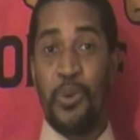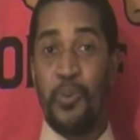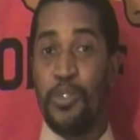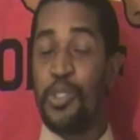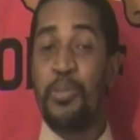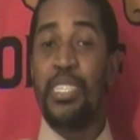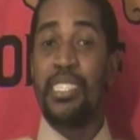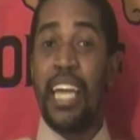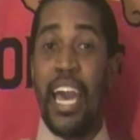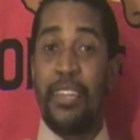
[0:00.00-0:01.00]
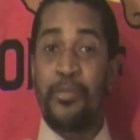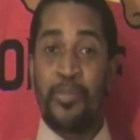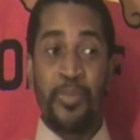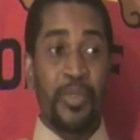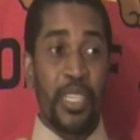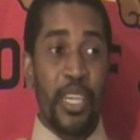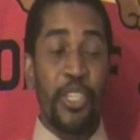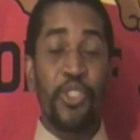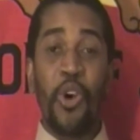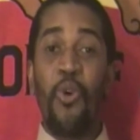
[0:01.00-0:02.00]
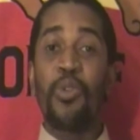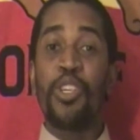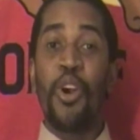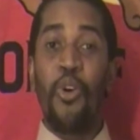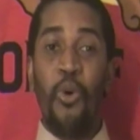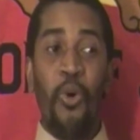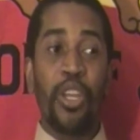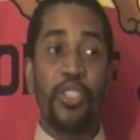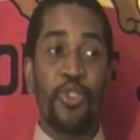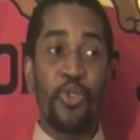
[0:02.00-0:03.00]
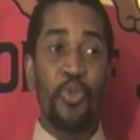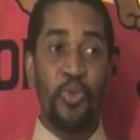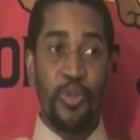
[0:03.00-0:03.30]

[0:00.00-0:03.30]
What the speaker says: Which means that it is only according to